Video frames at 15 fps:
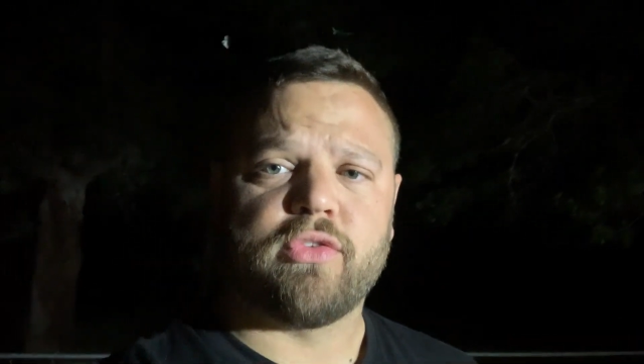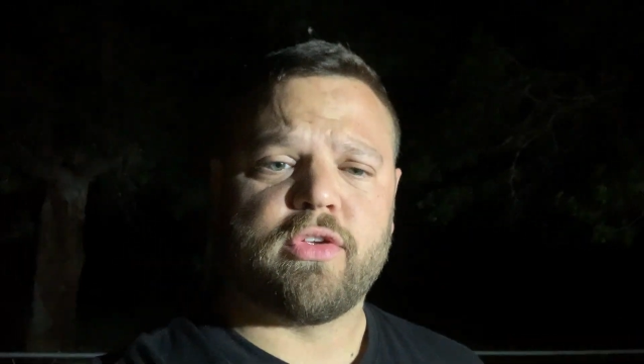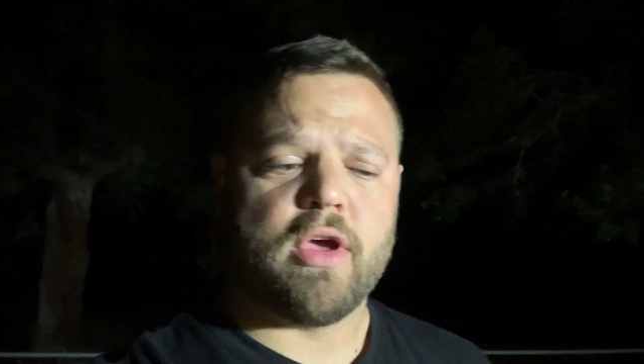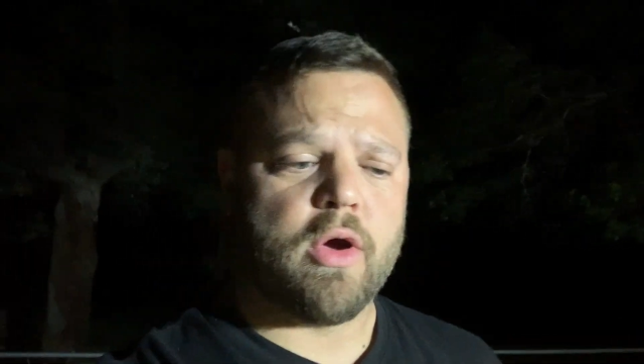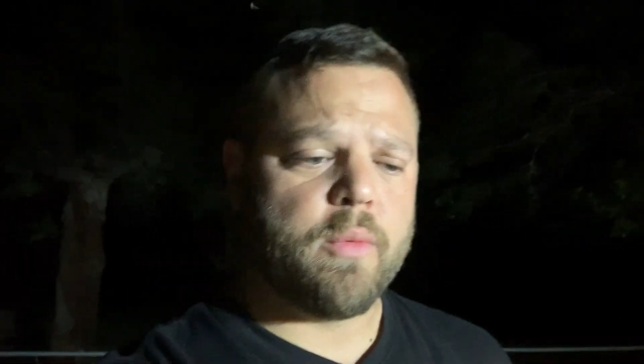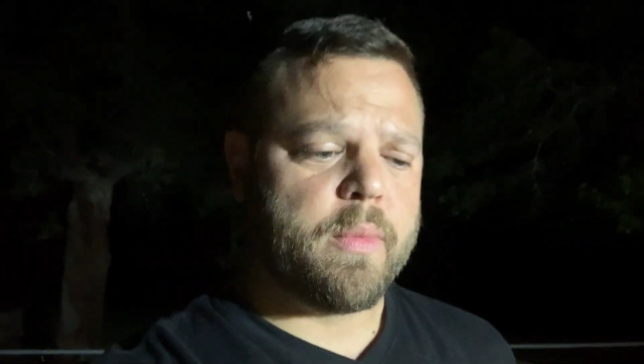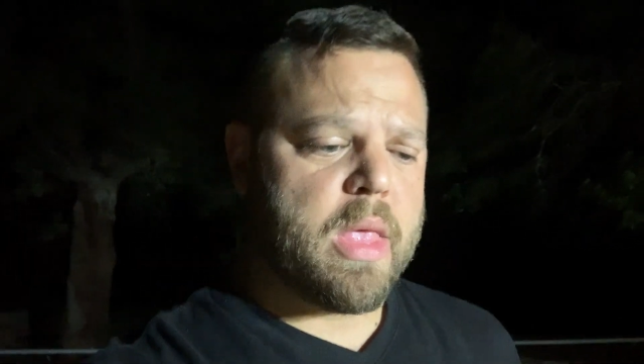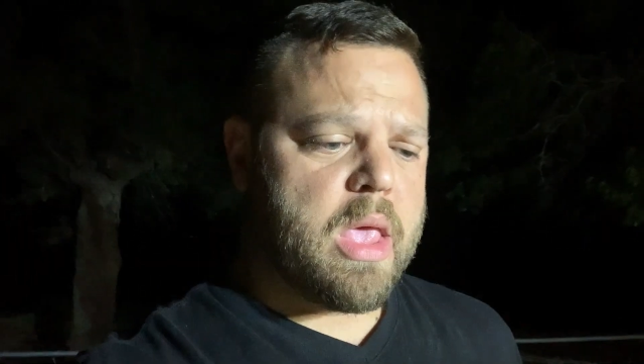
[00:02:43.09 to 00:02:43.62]

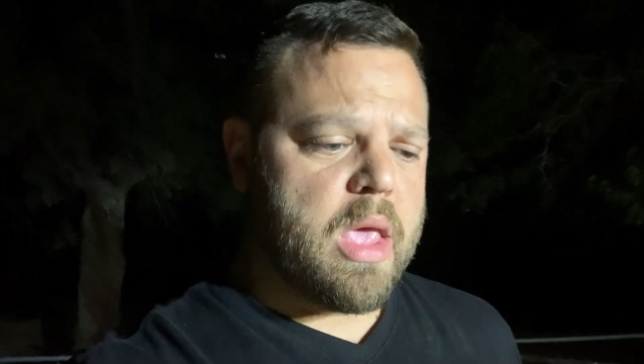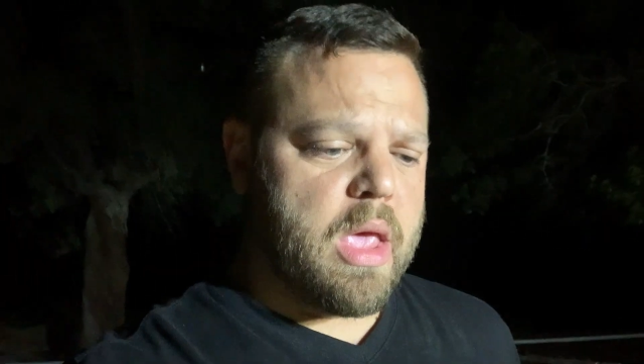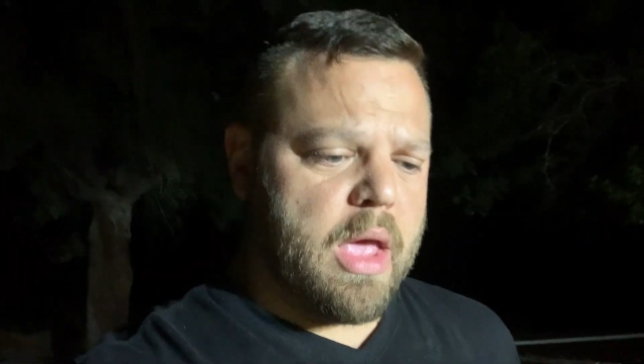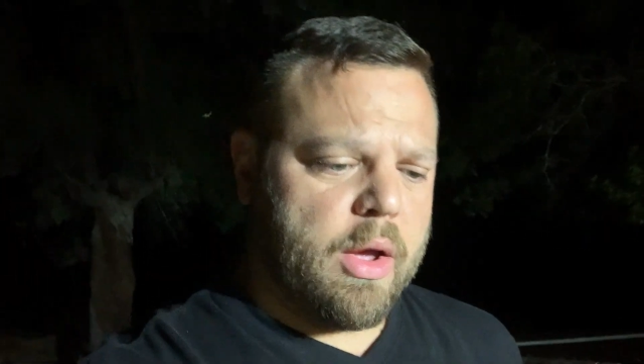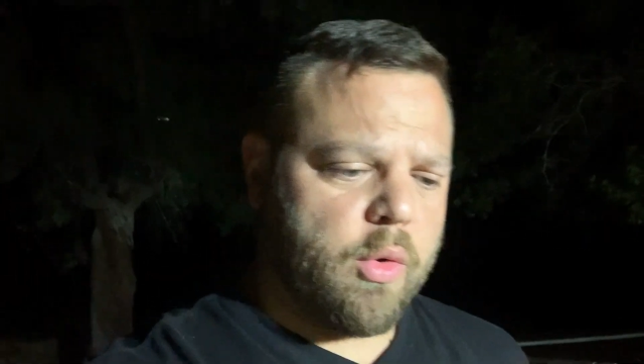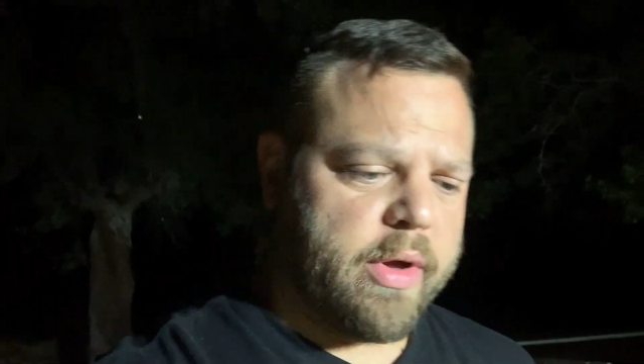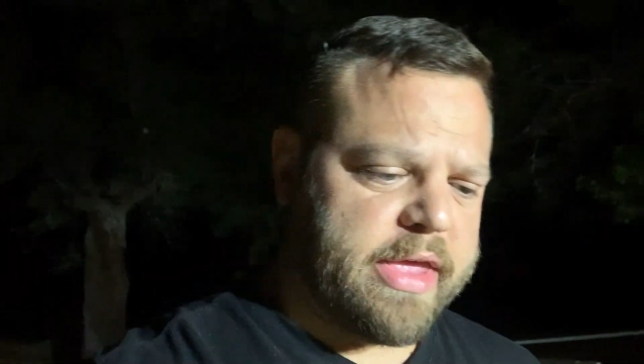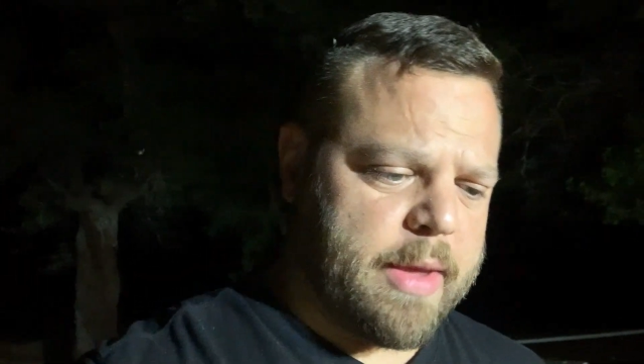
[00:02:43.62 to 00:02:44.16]
So I'm
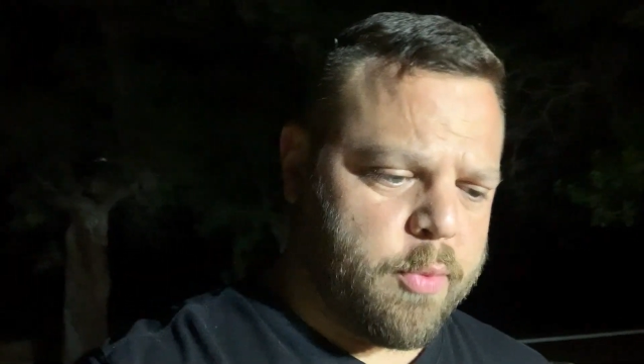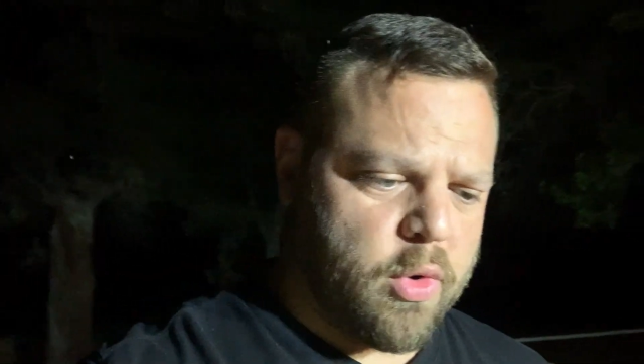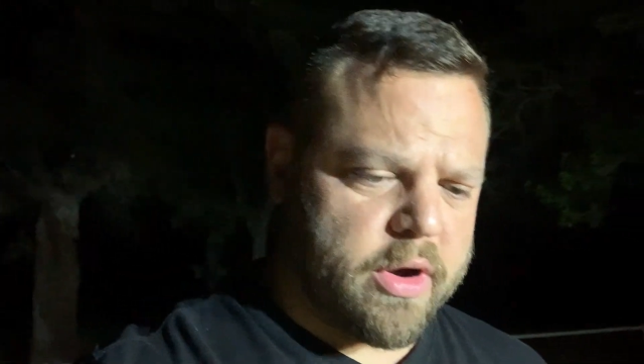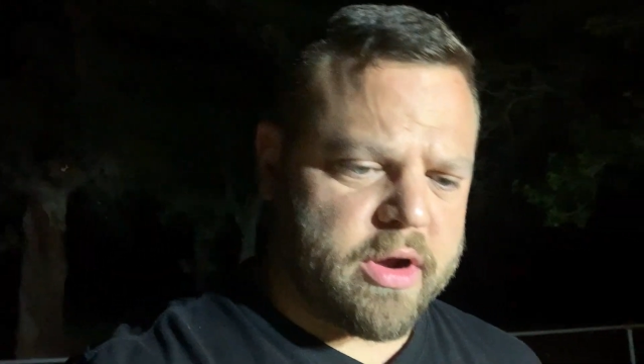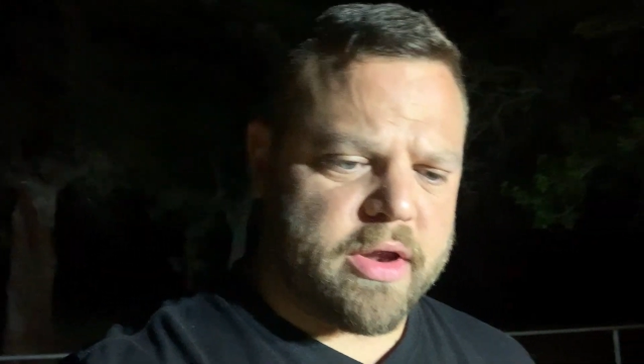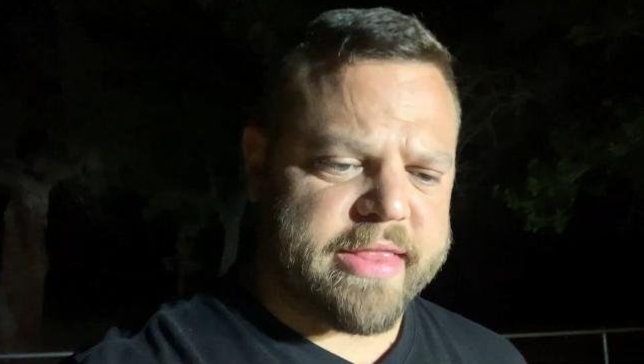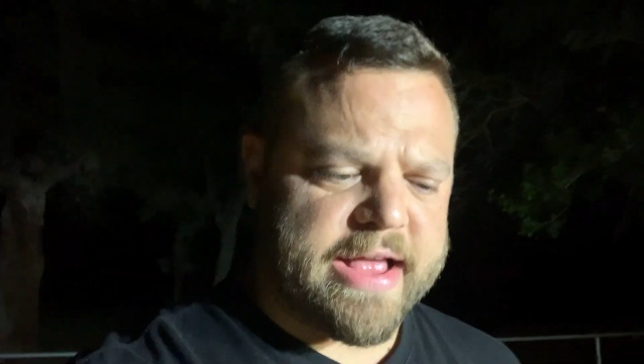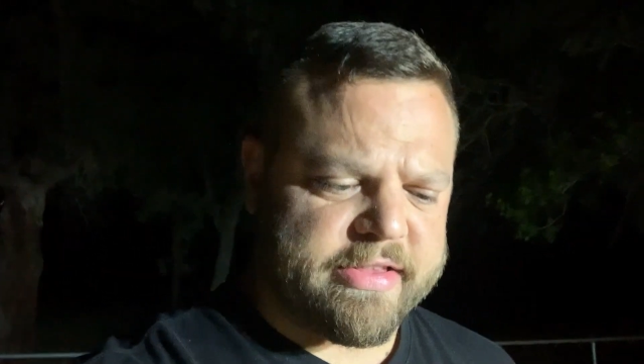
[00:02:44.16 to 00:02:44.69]
going to keep
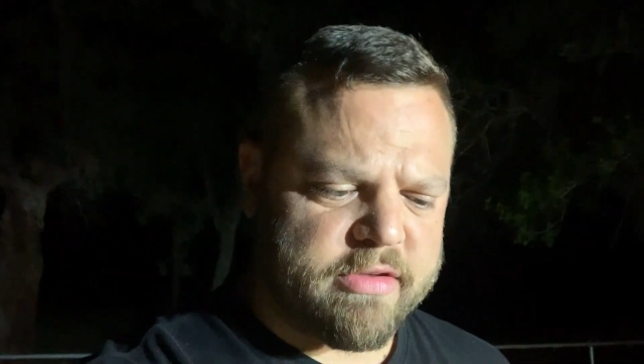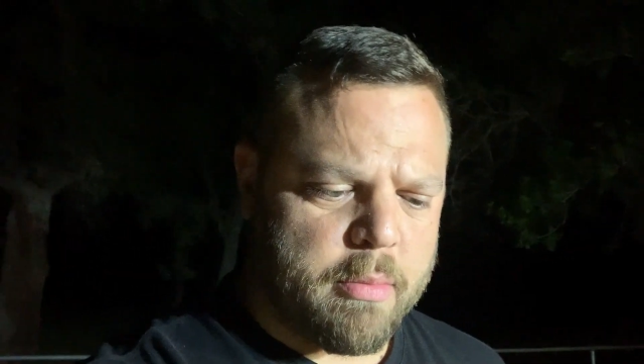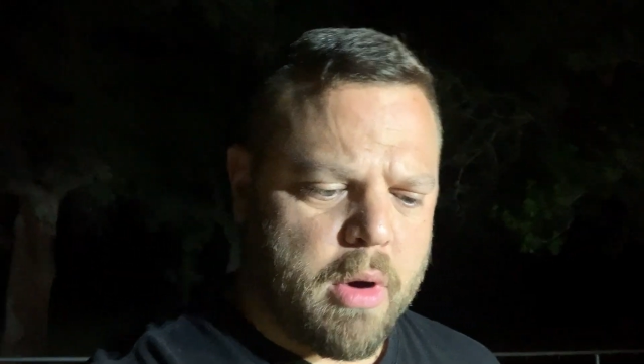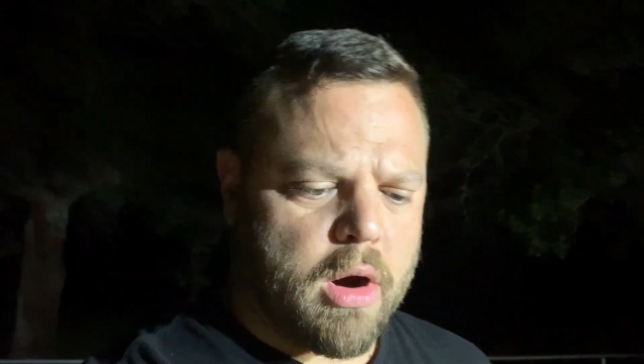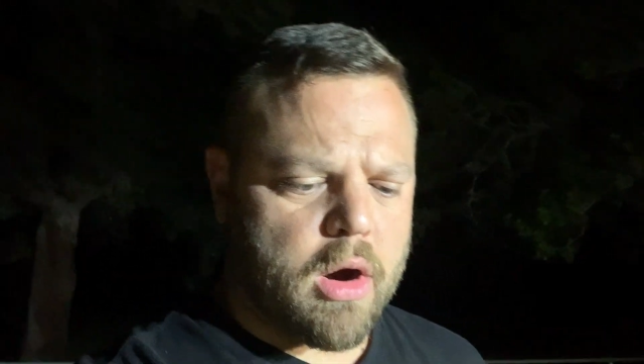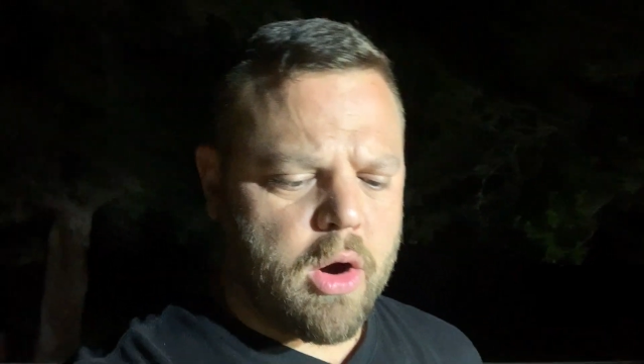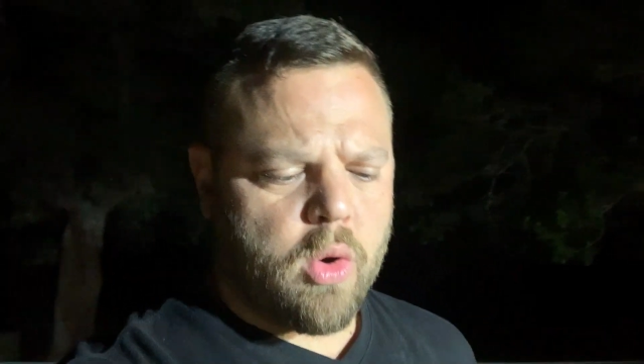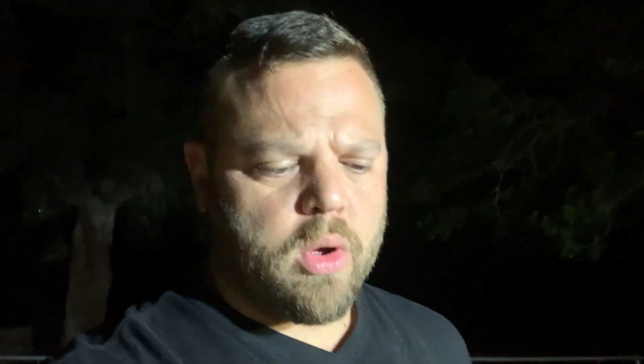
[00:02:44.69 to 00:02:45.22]
working on that
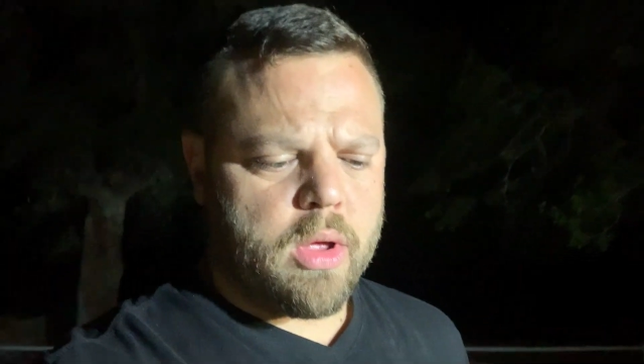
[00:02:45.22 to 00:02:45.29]
tomorrow,